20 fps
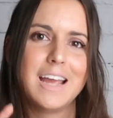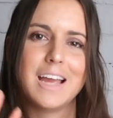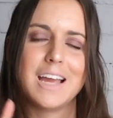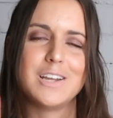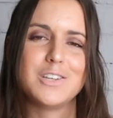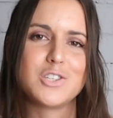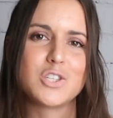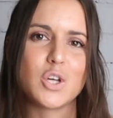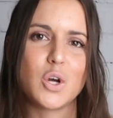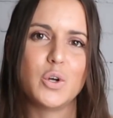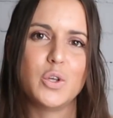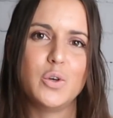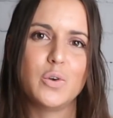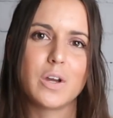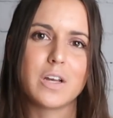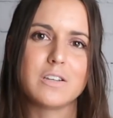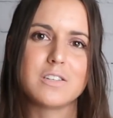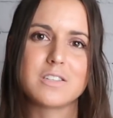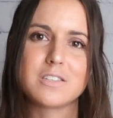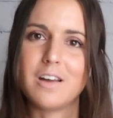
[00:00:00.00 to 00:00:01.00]
And so you
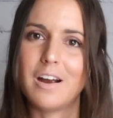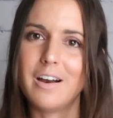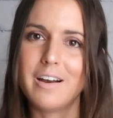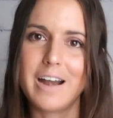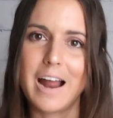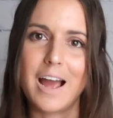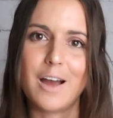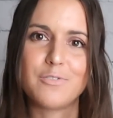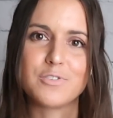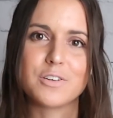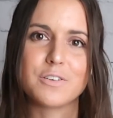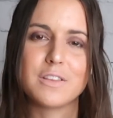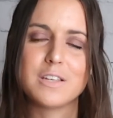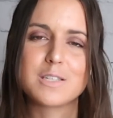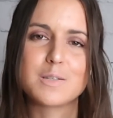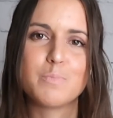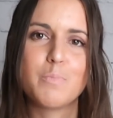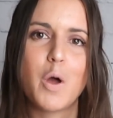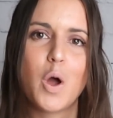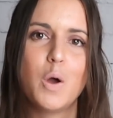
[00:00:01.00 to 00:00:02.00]
can start after
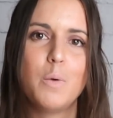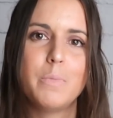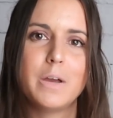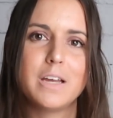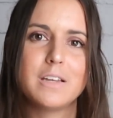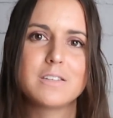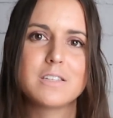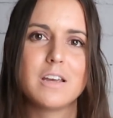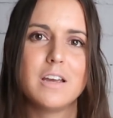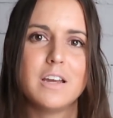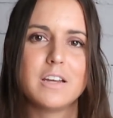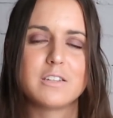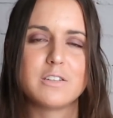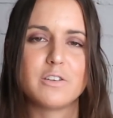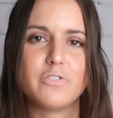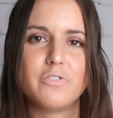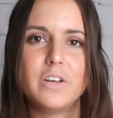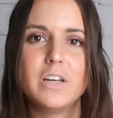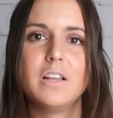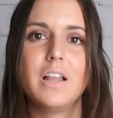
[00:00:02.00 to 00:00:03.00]
this moment to
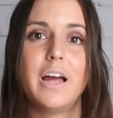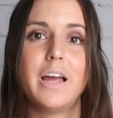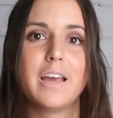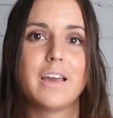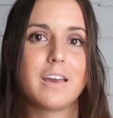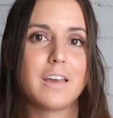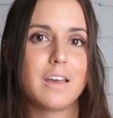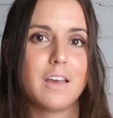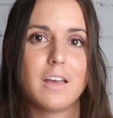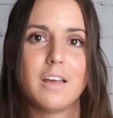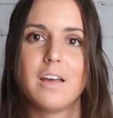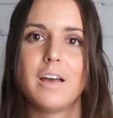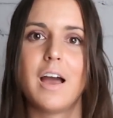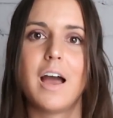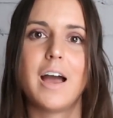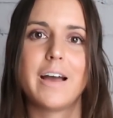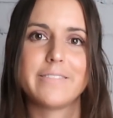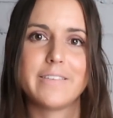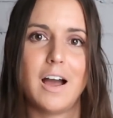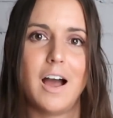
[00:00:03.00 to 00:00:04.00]
feel like,
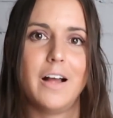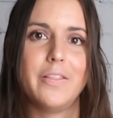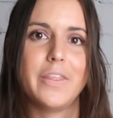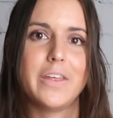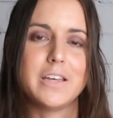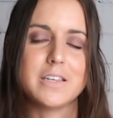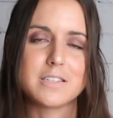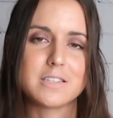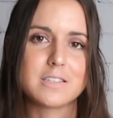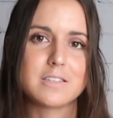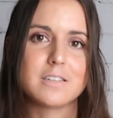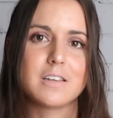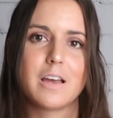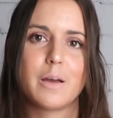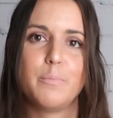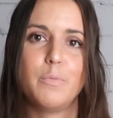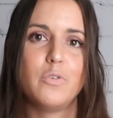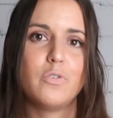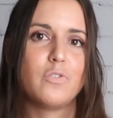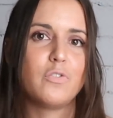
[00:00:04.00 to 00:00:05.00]
I got this,
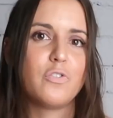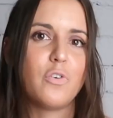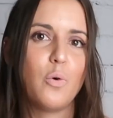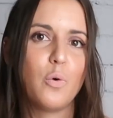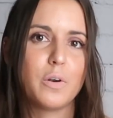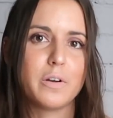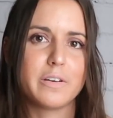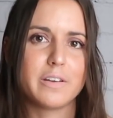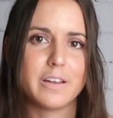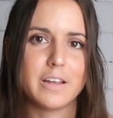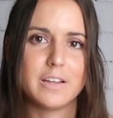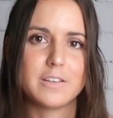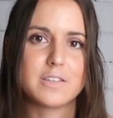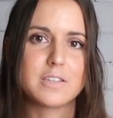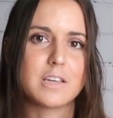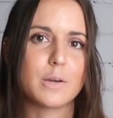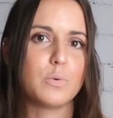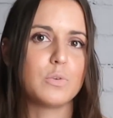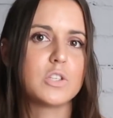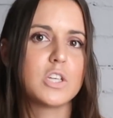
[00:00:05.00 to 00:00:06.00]
I'm moving forward,
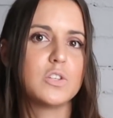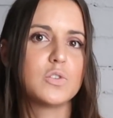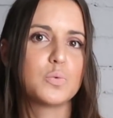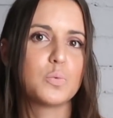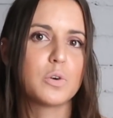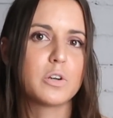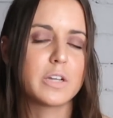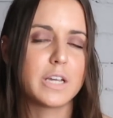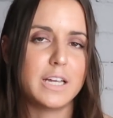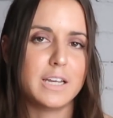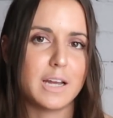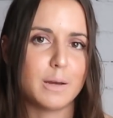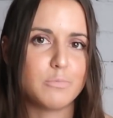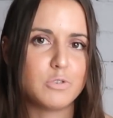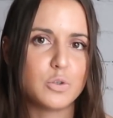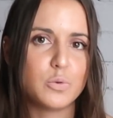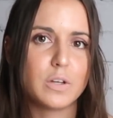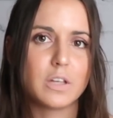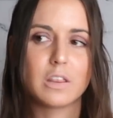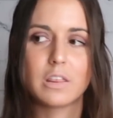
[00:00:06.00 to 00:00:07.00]
it's working, I'm
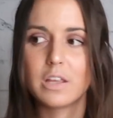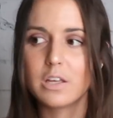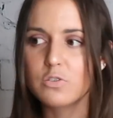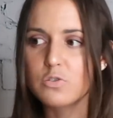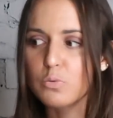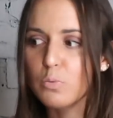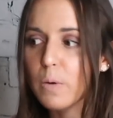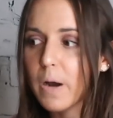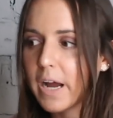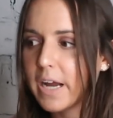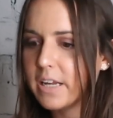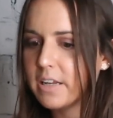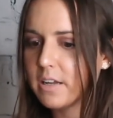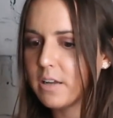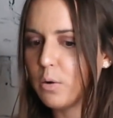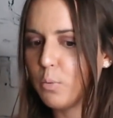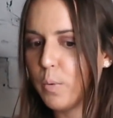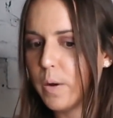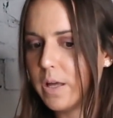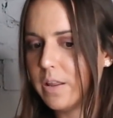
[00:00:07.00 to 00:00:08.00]
doing things right
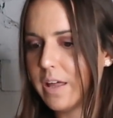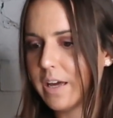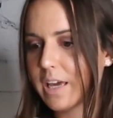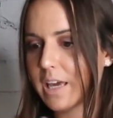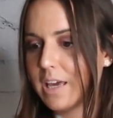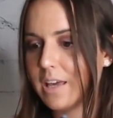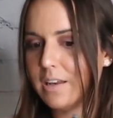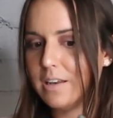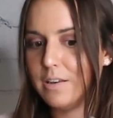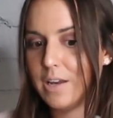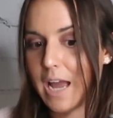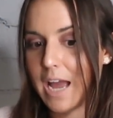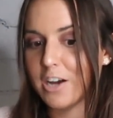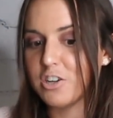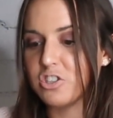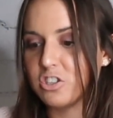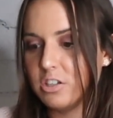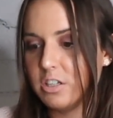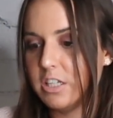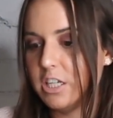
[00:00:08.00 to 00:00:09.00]
in a way that can
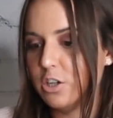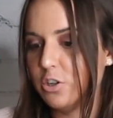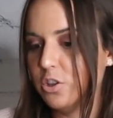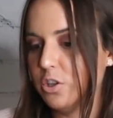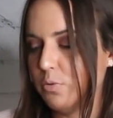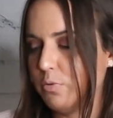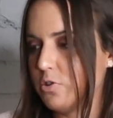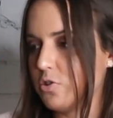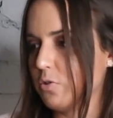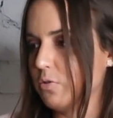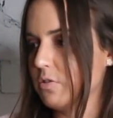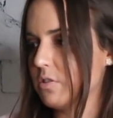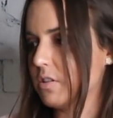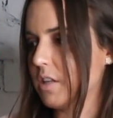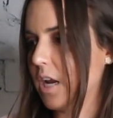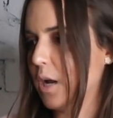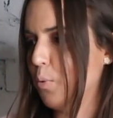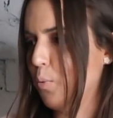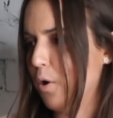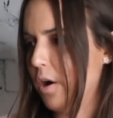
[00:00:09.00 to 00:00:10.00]
actually yield the results
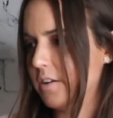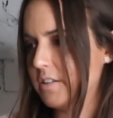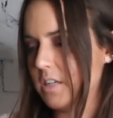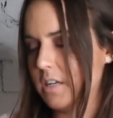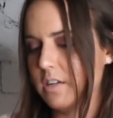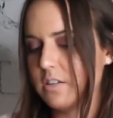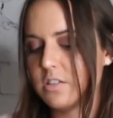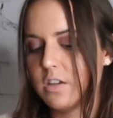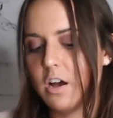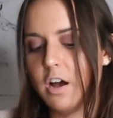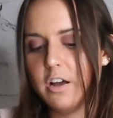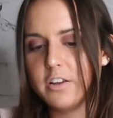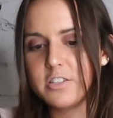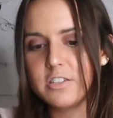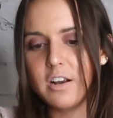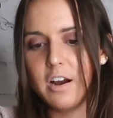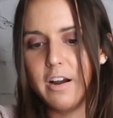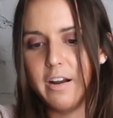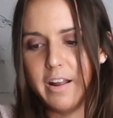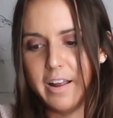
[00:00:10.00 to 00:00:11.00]
that I want. And it's all
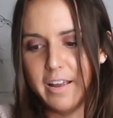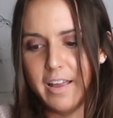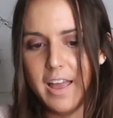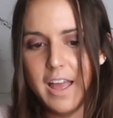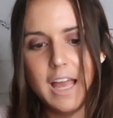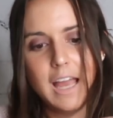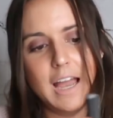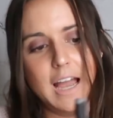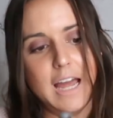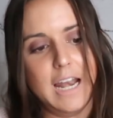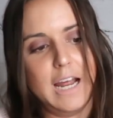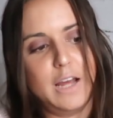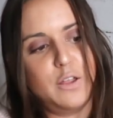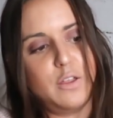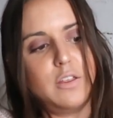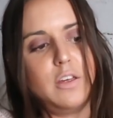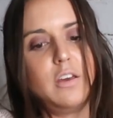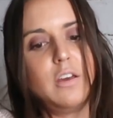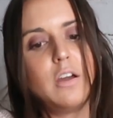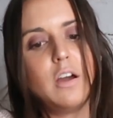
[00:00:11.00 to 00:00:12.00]
starting, and I
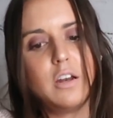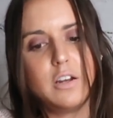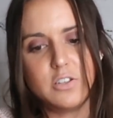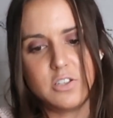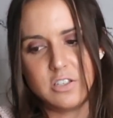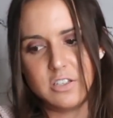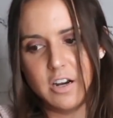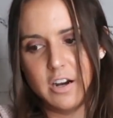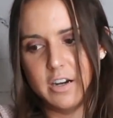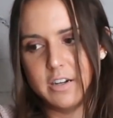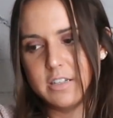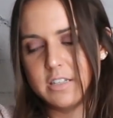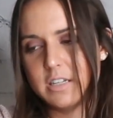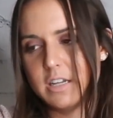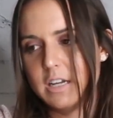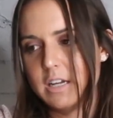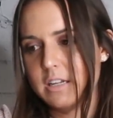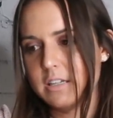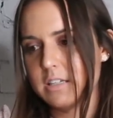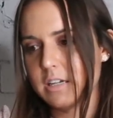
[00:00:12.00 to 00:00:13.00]
think gonna start
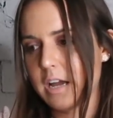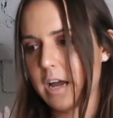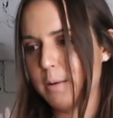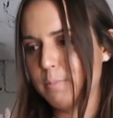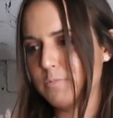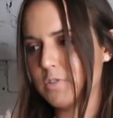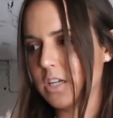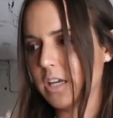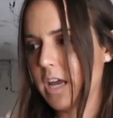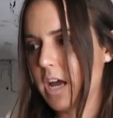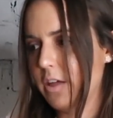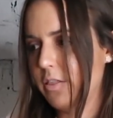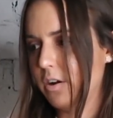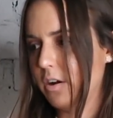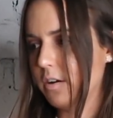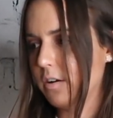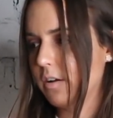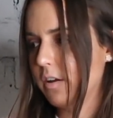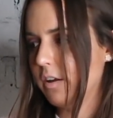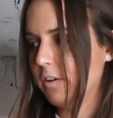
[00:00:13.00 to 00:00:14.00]
to come
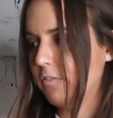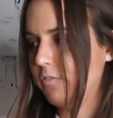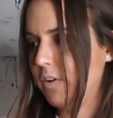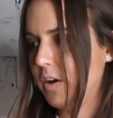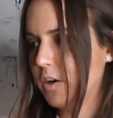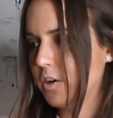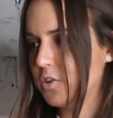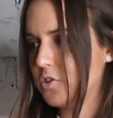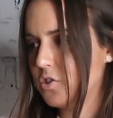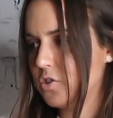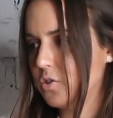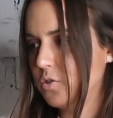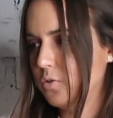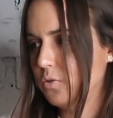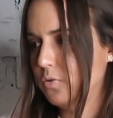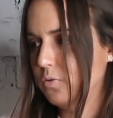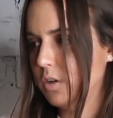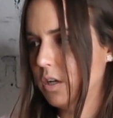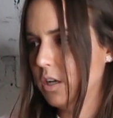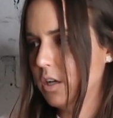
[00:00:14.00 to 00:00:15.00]
together very
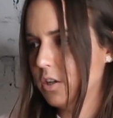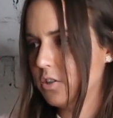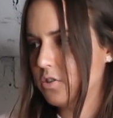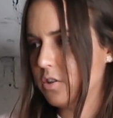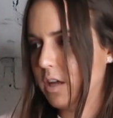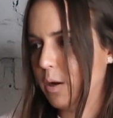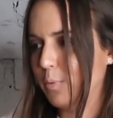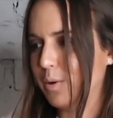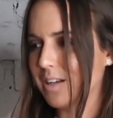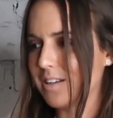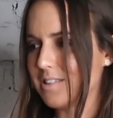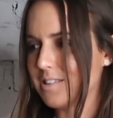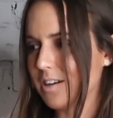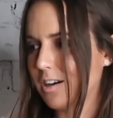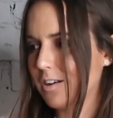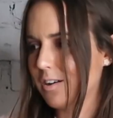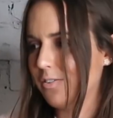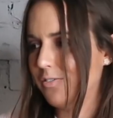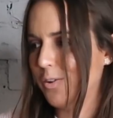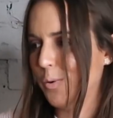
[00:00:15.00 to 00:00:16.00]
soon so that we can
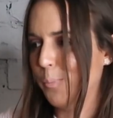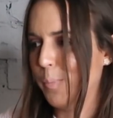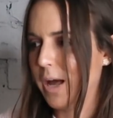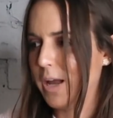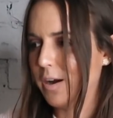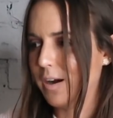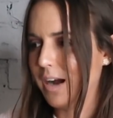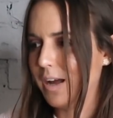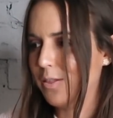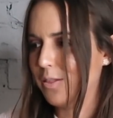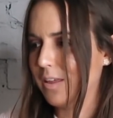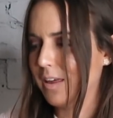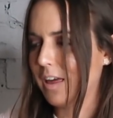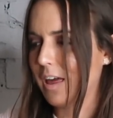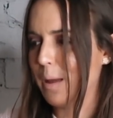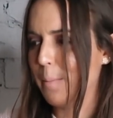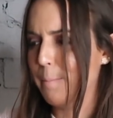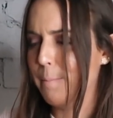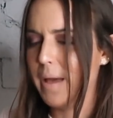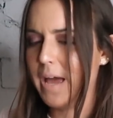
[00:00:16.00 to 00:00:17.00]
start to feel better, I
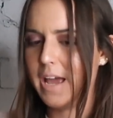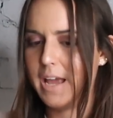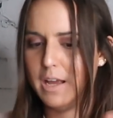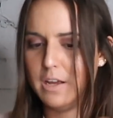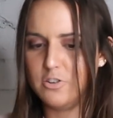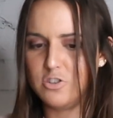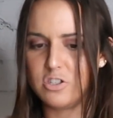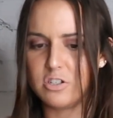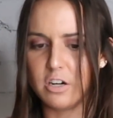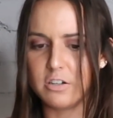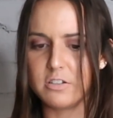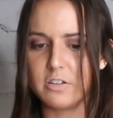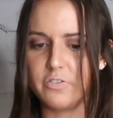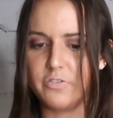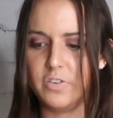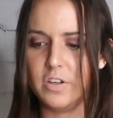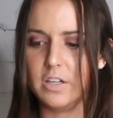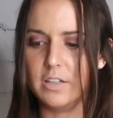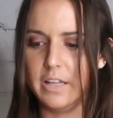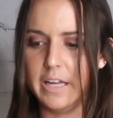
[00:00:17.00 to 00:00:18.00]
think, in May and start to
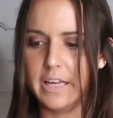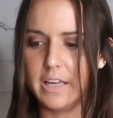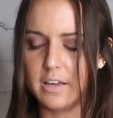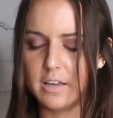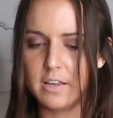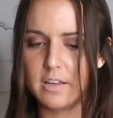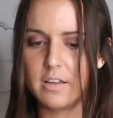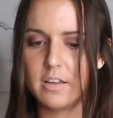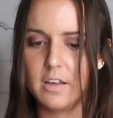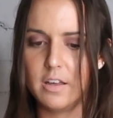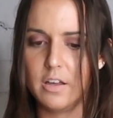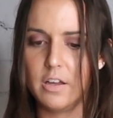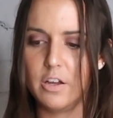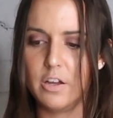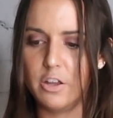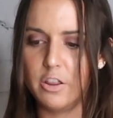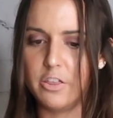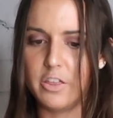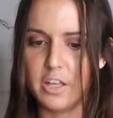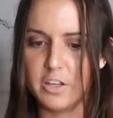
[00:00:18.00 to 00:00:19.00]
feel like
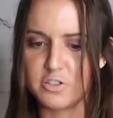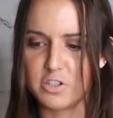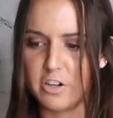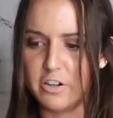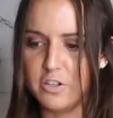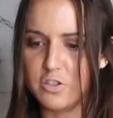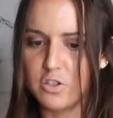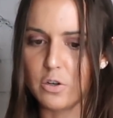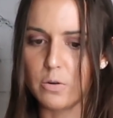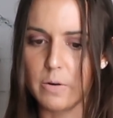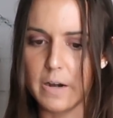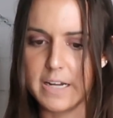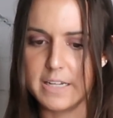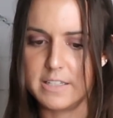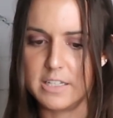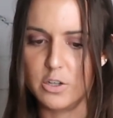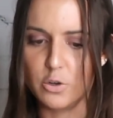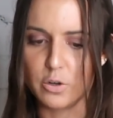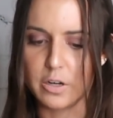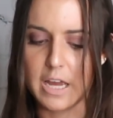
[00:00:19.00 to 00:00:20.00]
things aren't as
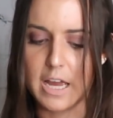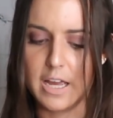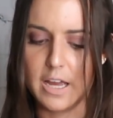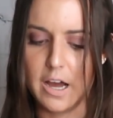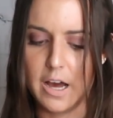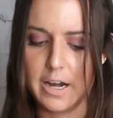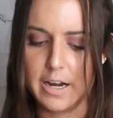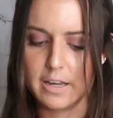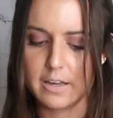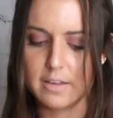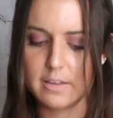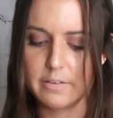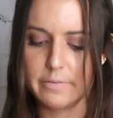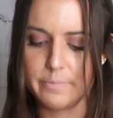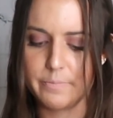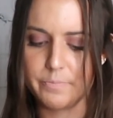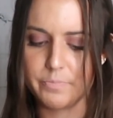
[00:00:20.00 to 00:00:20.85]
crazy or chaotic.